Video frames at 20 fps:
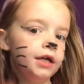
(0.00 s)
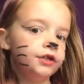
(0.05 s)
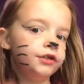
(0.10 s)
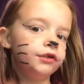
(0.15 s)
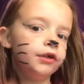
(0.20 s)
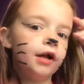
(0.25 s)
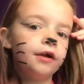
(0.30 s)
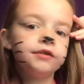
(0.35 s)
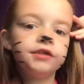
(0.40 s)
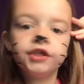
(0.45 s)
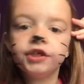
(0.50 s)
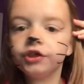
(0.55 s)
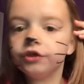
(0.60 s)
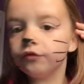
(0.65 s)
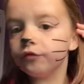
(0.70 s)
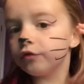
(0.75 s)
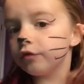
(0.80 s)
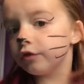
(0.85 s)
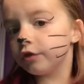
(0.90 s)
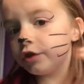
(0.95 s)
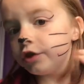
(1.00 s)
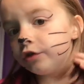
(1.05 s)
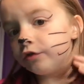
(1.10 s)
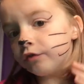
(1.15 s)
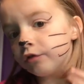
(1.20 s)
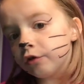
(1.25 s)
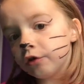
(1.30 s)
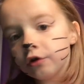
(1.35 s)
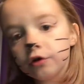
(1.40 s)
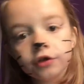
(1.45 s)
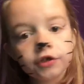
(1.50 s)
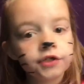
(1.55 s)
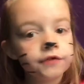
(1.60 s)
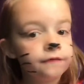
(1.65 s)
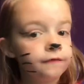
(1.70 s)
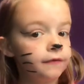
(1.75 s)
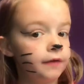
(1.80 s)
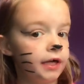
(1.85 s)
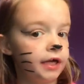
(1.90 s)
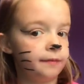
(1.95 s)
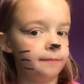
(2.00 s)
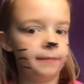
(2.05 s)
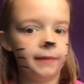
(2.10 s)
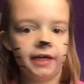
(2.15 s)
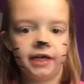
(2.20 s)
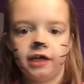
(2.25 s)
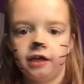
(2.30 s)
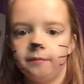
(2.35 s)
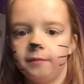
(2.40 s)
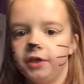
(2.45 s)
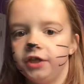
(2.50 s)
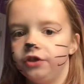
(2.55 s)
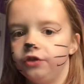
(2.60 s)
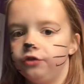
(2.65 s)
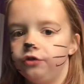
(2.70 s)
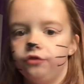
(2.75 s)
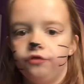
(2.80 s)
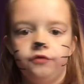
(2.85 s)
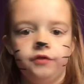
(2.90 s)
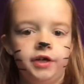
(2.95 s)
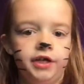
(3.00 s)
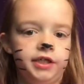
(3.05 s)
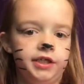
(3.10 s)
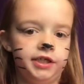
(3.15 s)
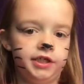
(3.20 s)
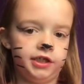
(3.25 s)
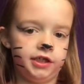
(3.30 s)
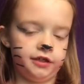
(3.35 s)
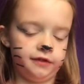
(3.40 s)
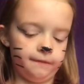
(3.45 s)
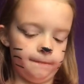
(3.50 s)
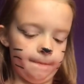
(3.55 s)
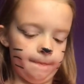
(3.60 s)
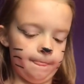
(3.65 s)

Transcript: Shout out to you two girls for making me do this.